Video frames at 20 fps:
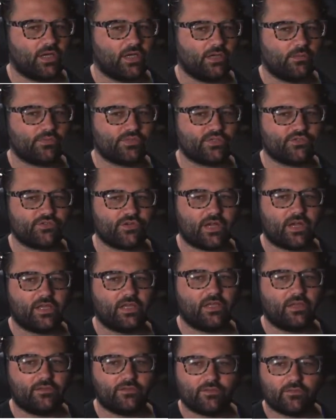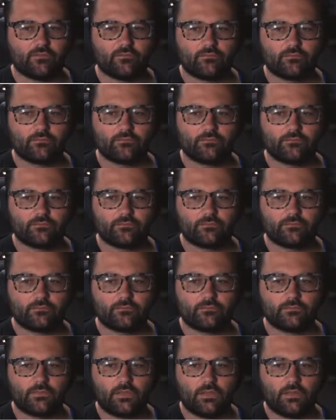It was a dry heat.
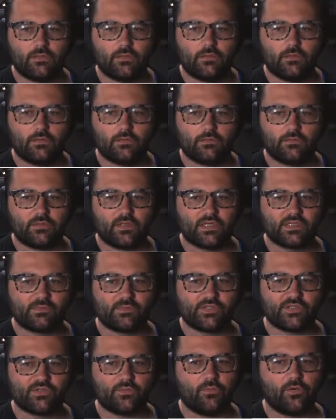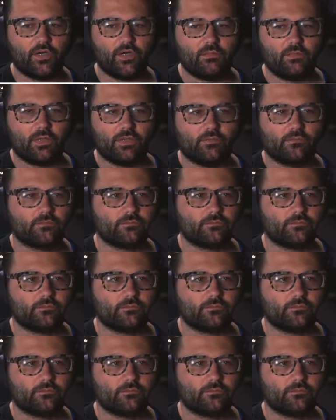Not as much to worry about.